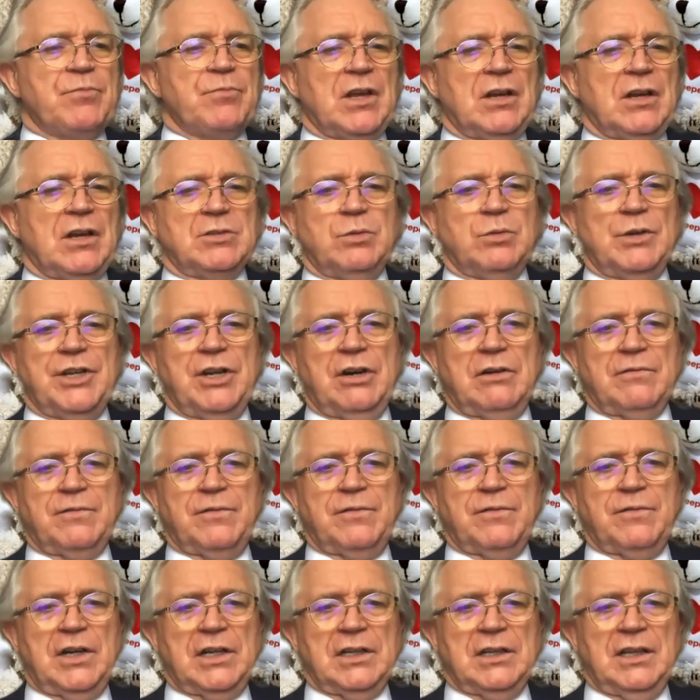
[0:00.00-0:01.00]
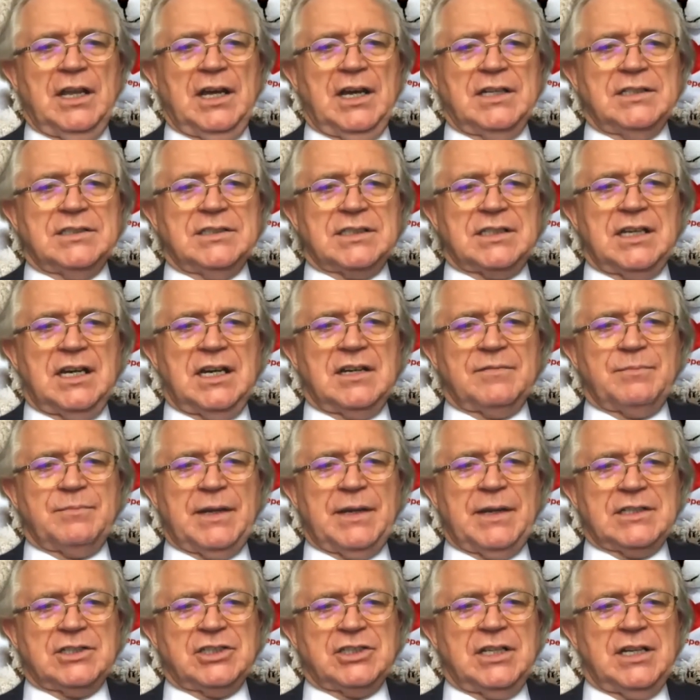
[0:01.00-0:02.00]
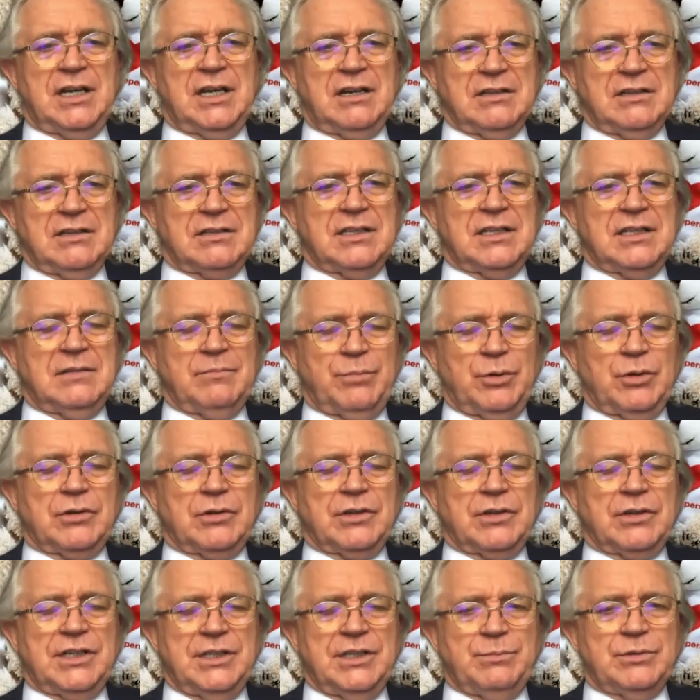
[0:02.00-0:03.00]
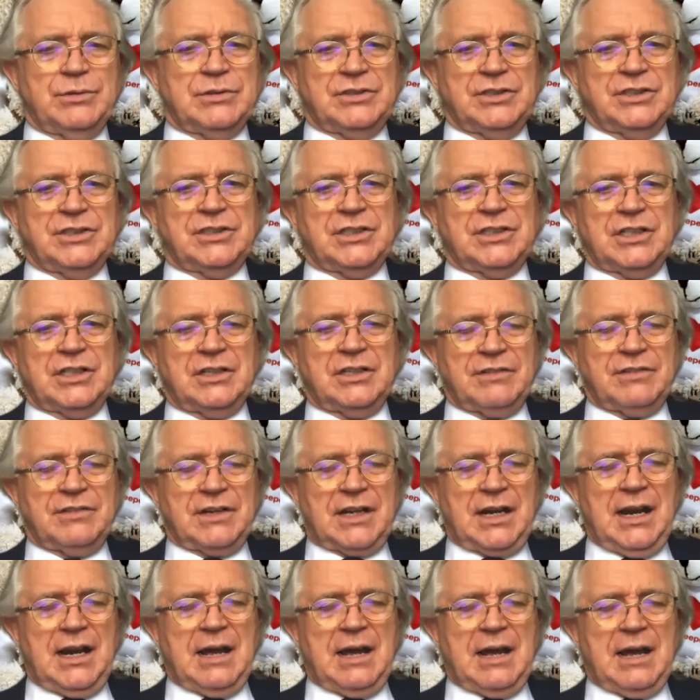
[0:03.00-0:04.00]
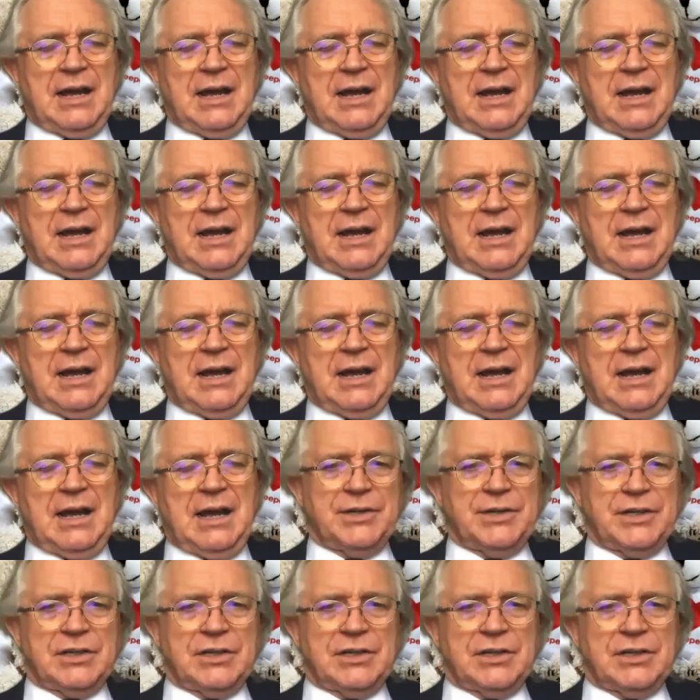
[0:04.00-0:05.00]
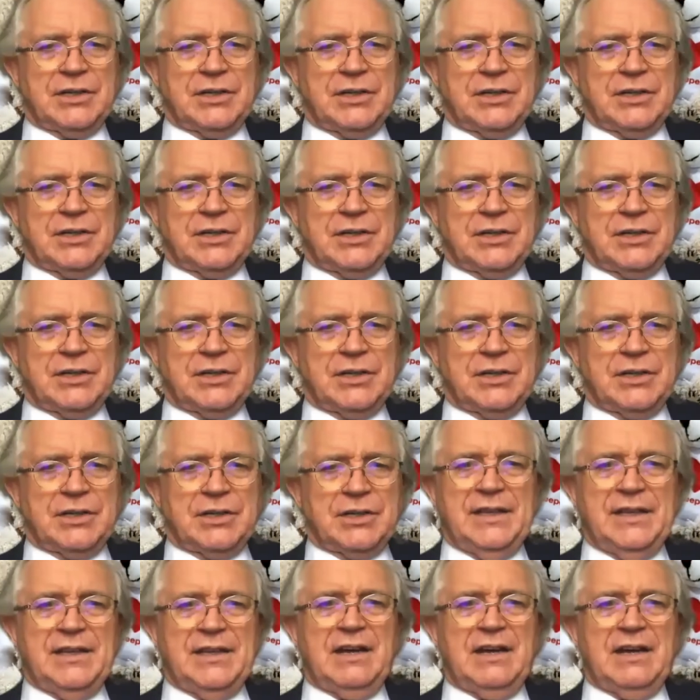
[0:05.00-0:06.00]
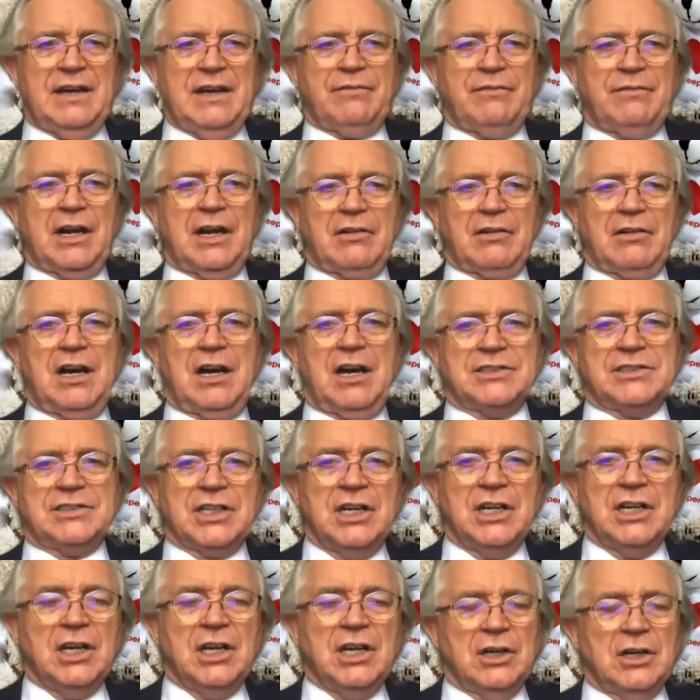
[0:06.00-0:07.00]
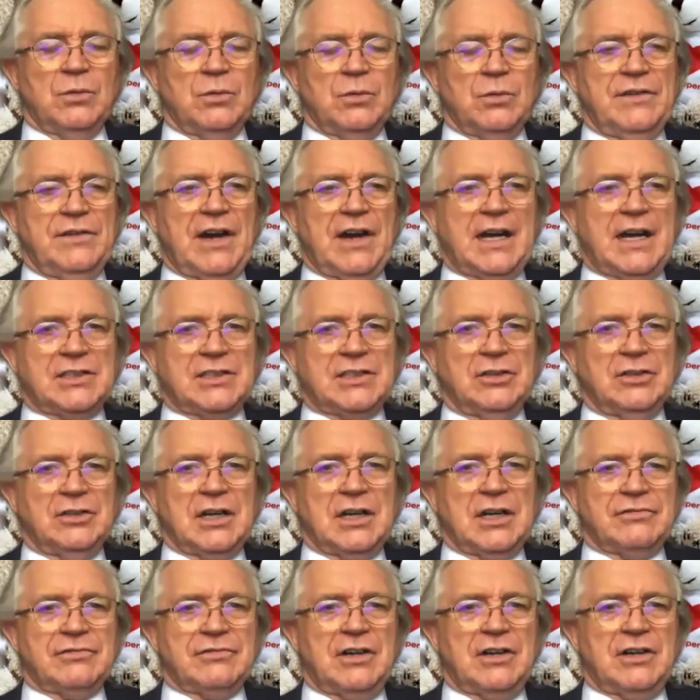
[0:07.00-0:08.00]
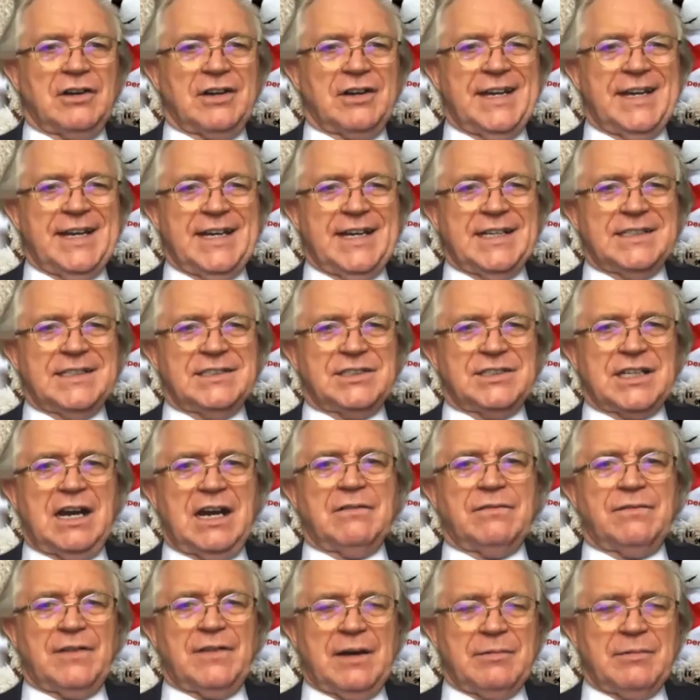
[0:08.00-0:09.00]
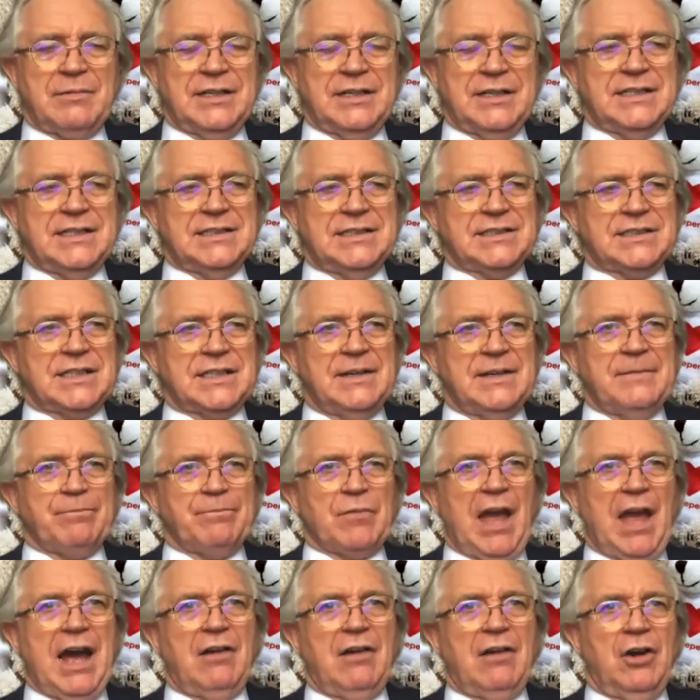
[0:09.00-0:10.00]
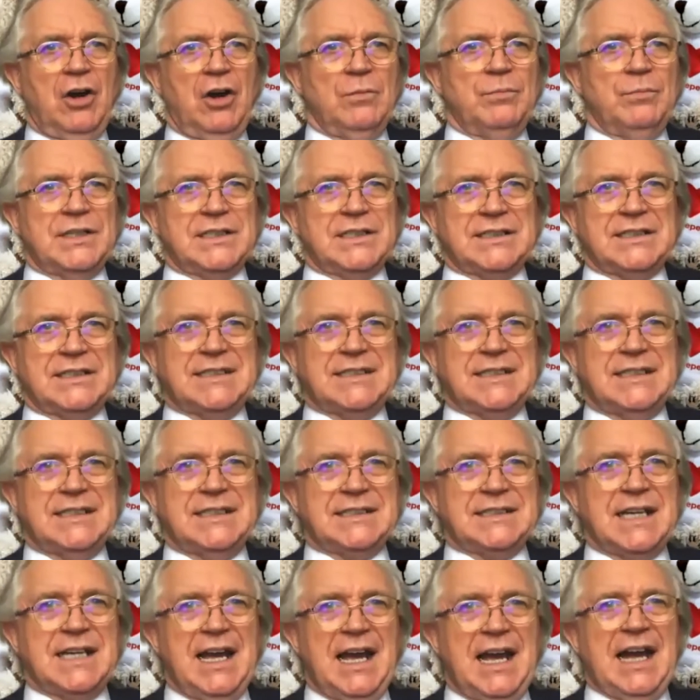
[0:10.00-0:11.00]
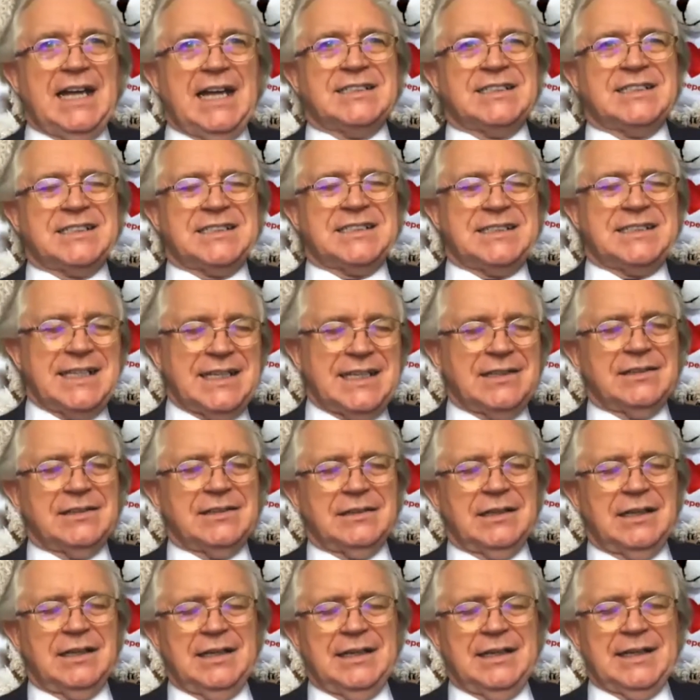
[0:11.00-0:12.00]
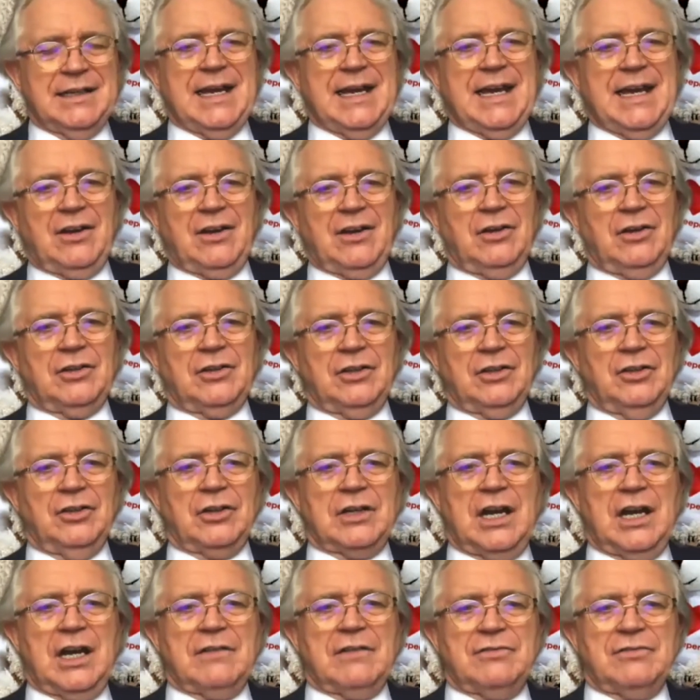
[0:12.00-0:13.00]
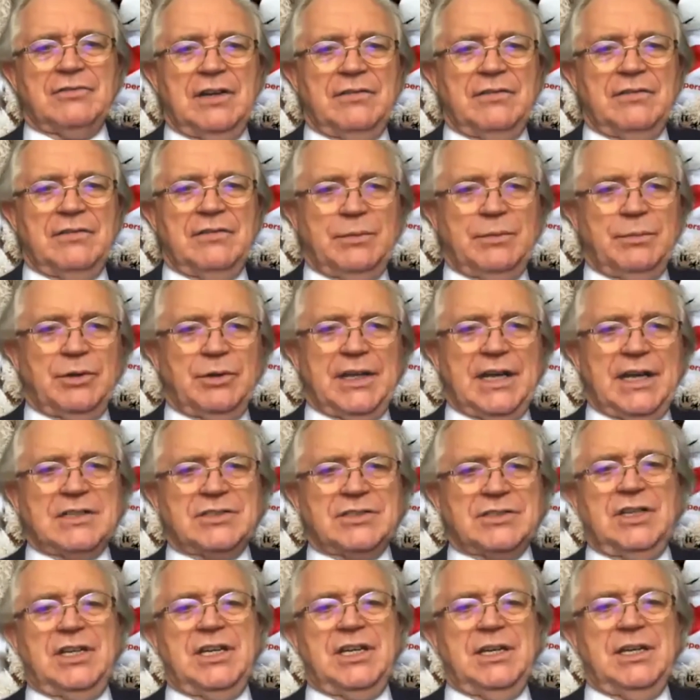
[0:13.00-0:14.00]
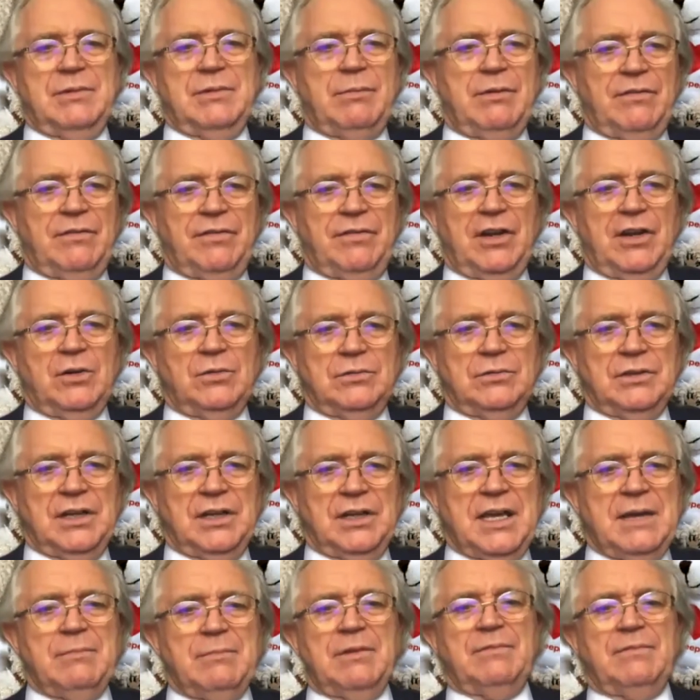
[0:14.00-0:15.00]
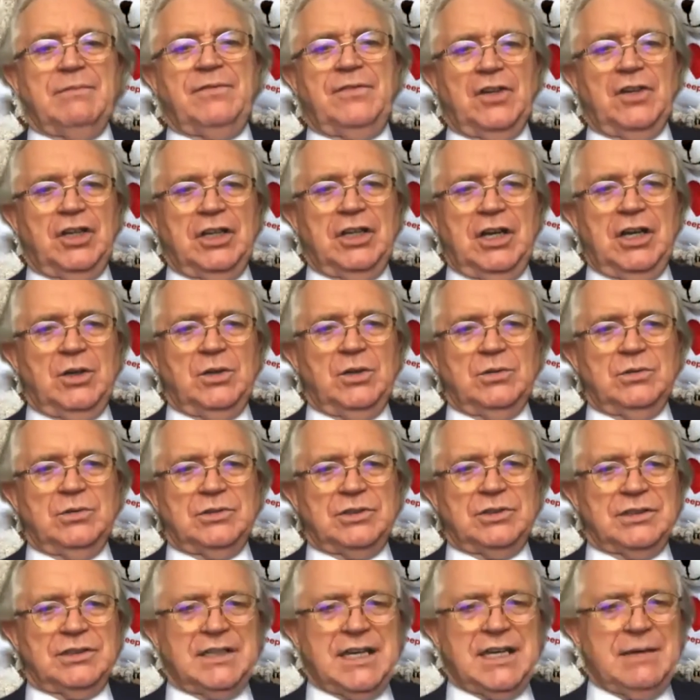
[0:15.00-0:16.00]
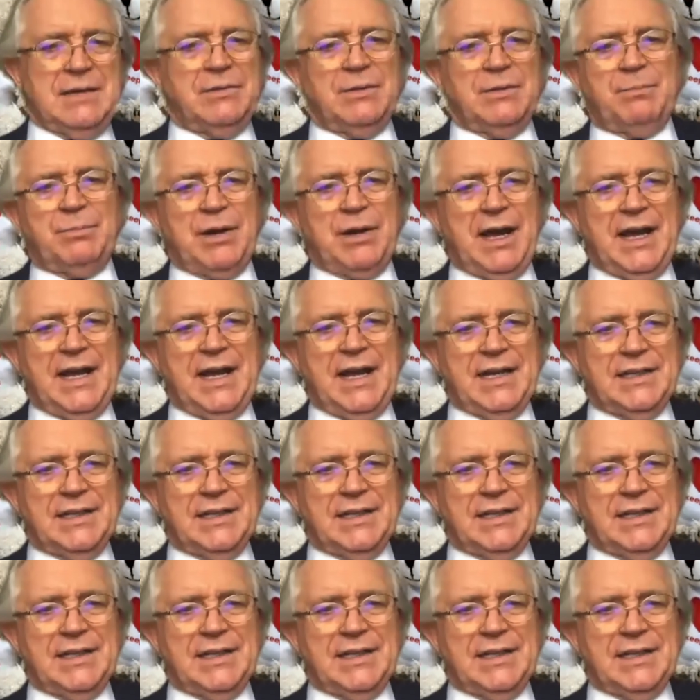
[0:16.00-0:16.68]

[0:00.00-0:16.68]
Because we're not frontline stuff, but actually I think bookkeepers deserve a clap as well, because we've been there for our clients. We've had to look after our kids, our families, our own businesses, and still get on and look after everybody else and keep them afloat and keep them furloughed and keep them paid.